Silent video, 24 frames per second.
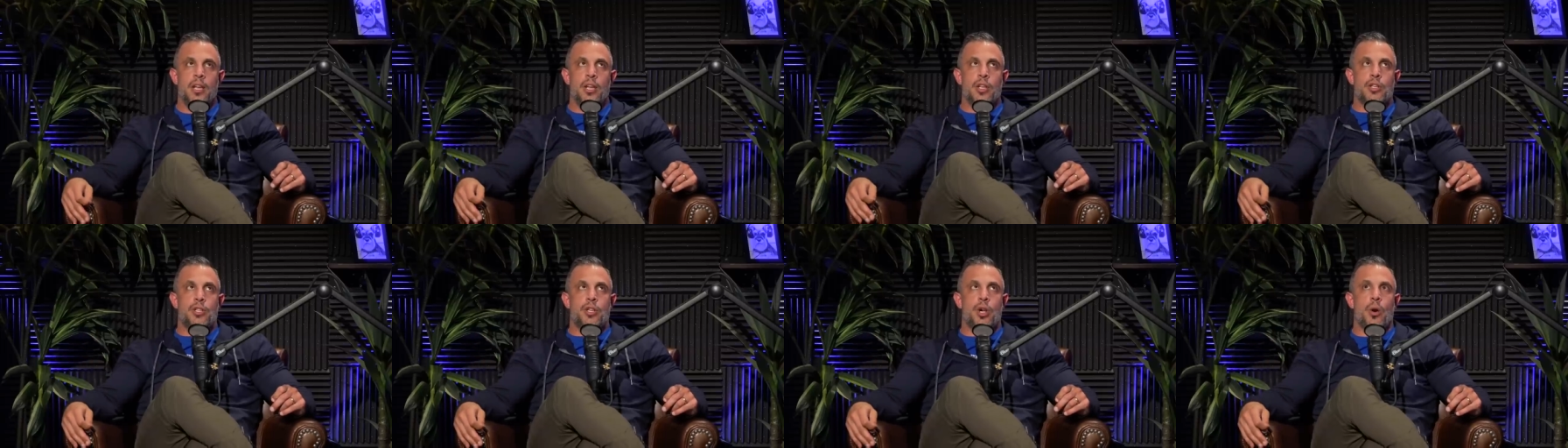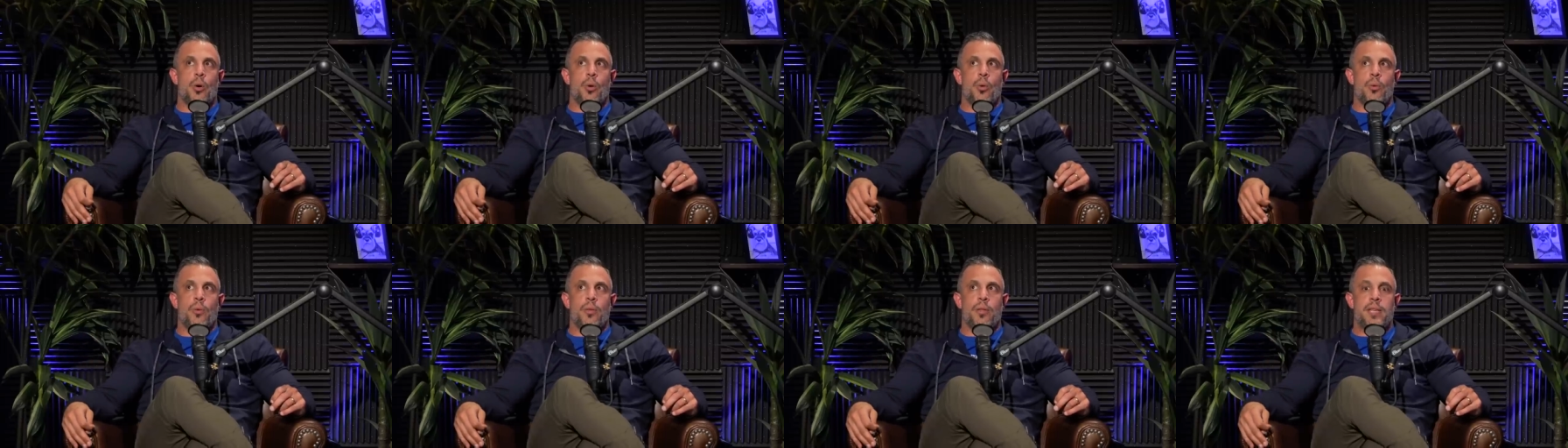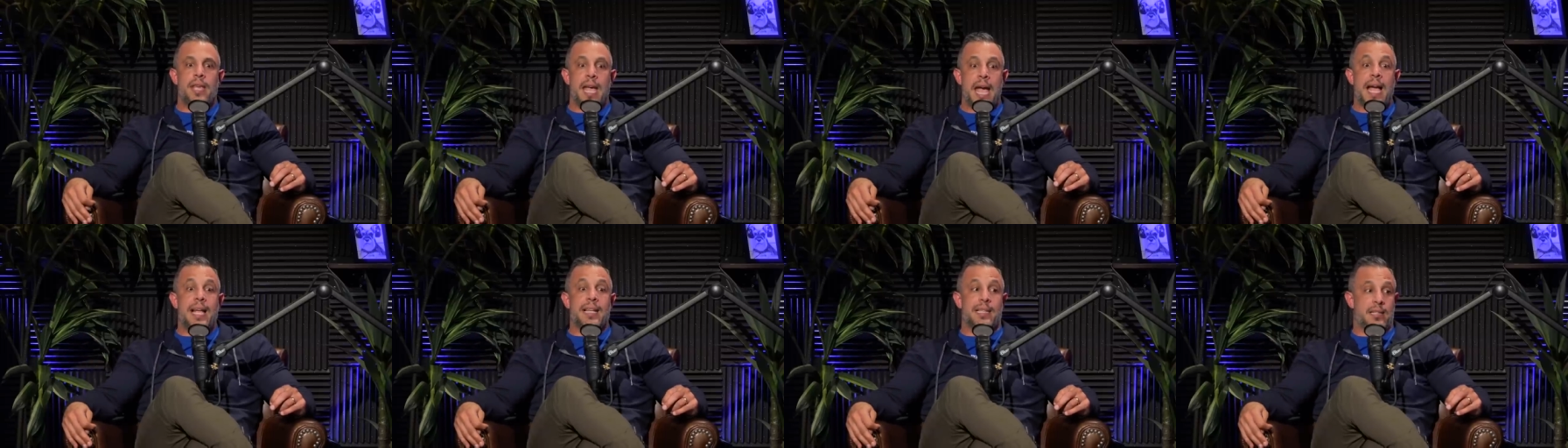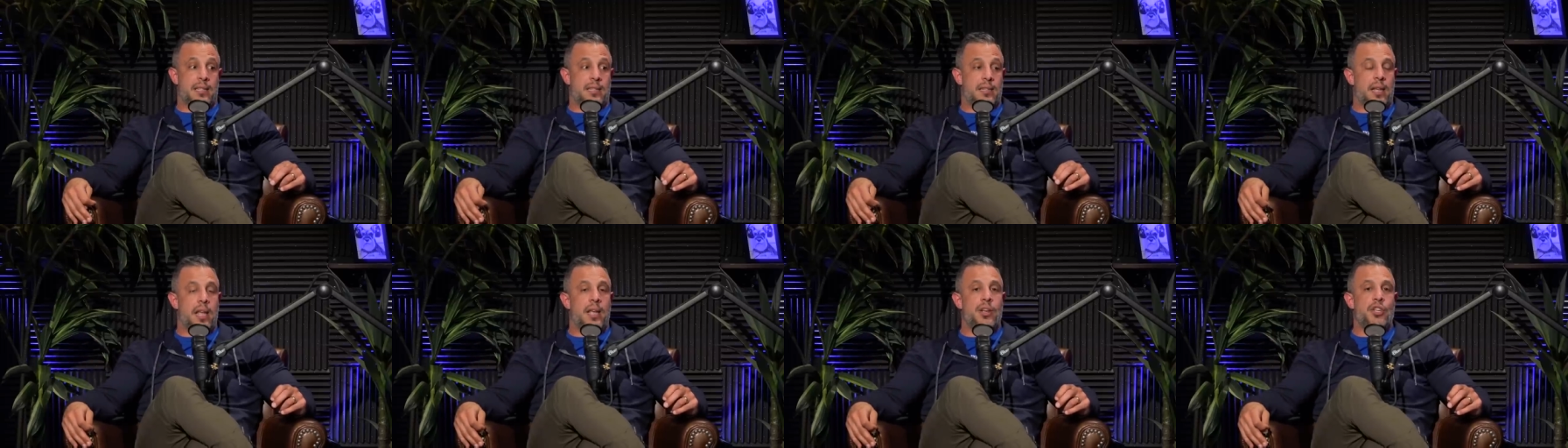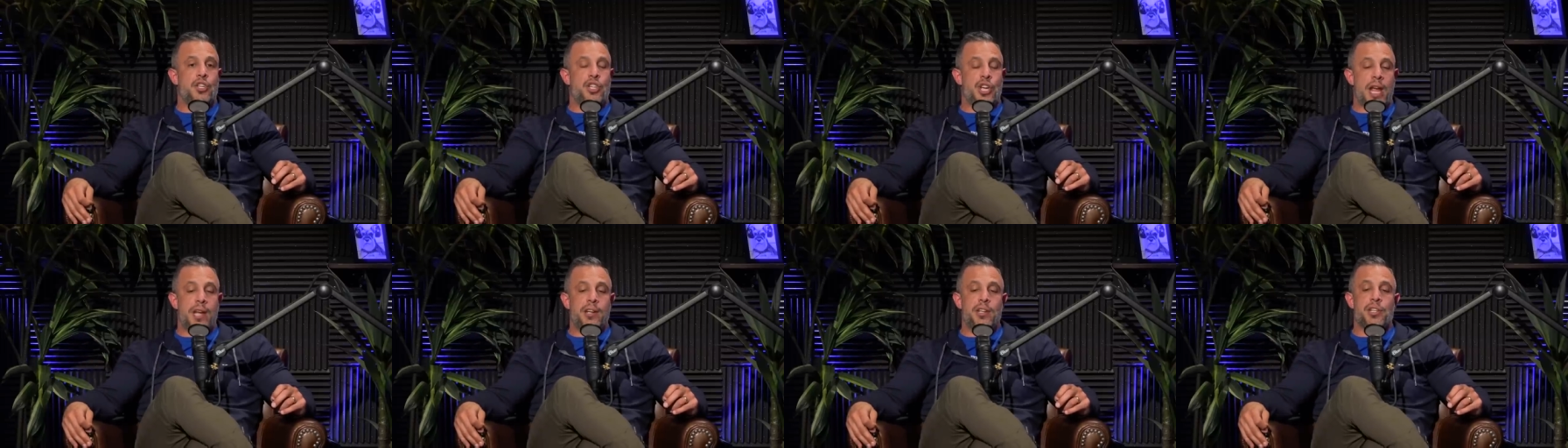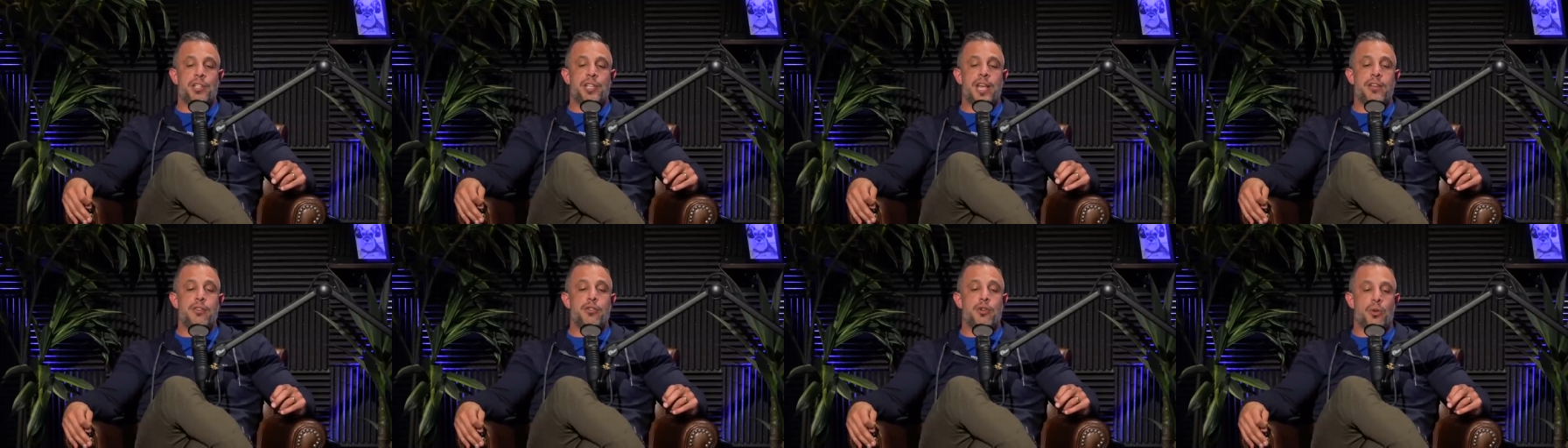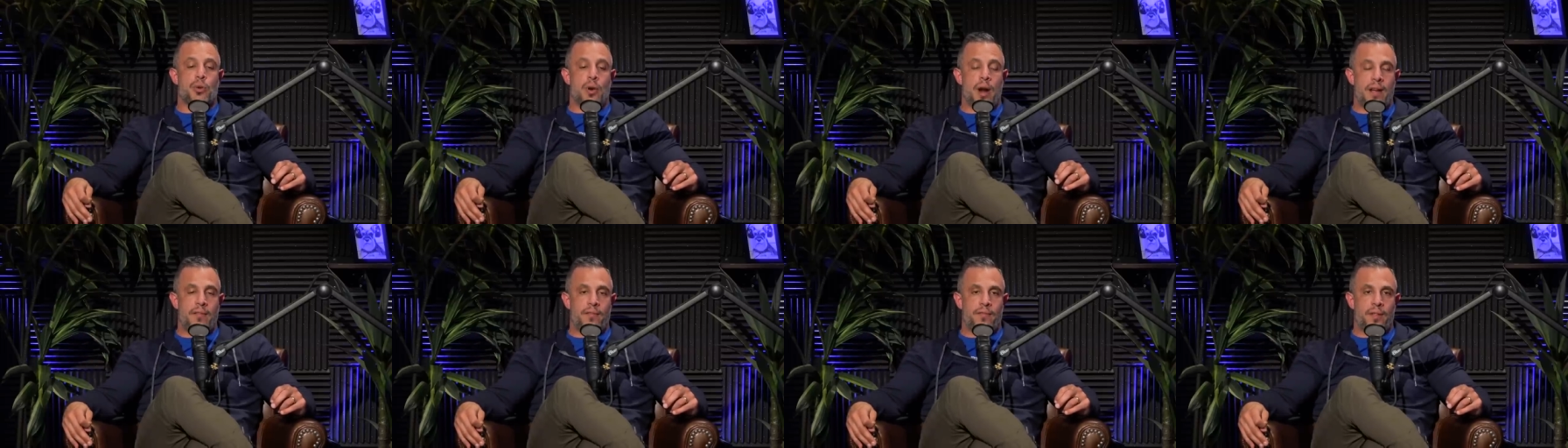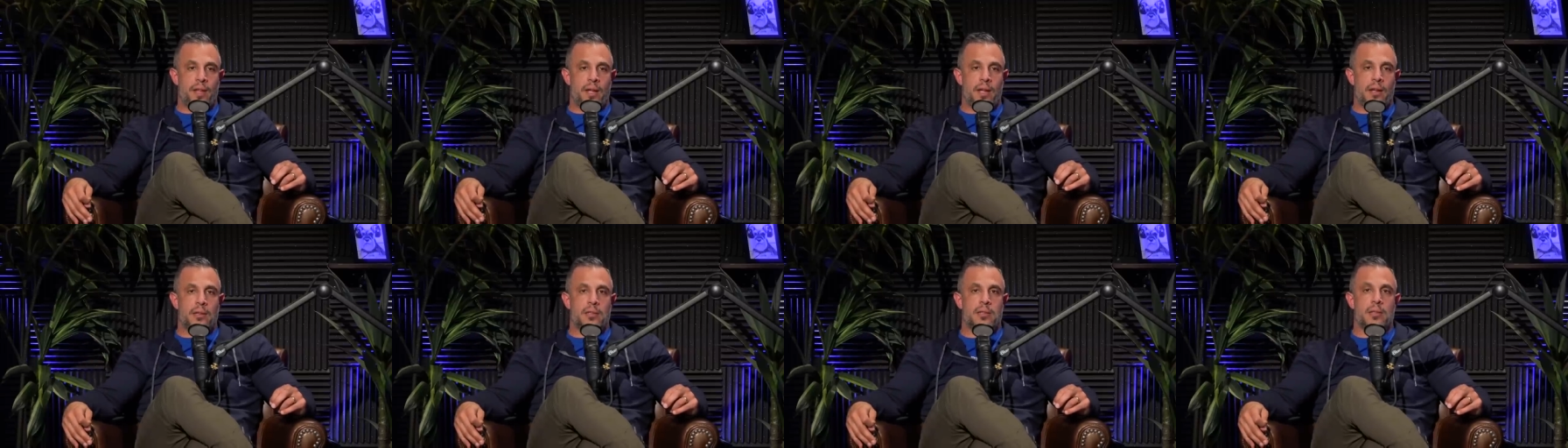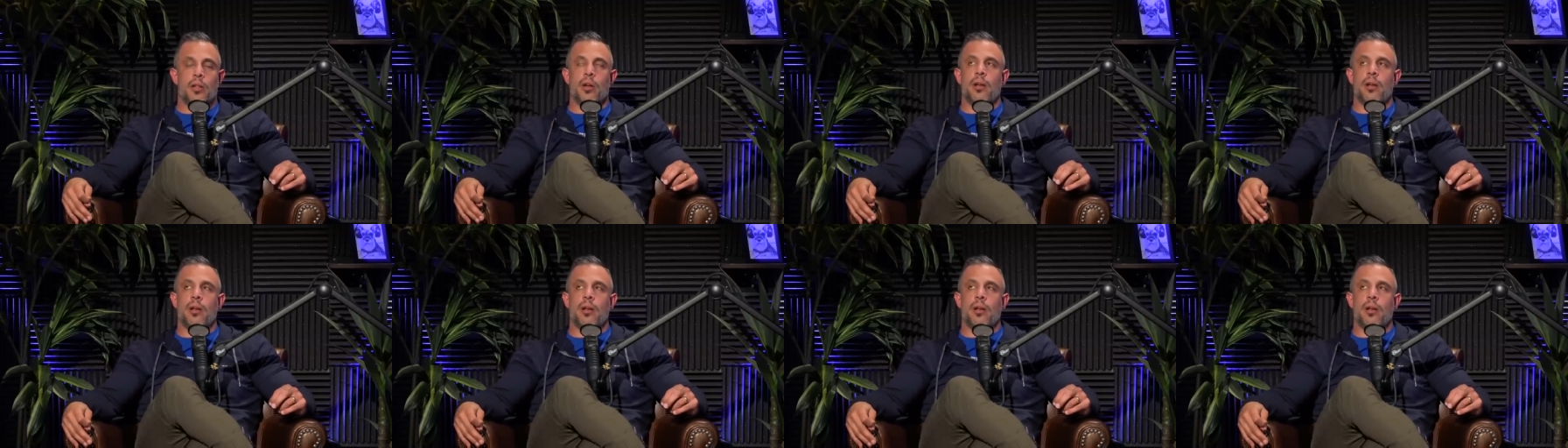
So yes, it changes how you crave things.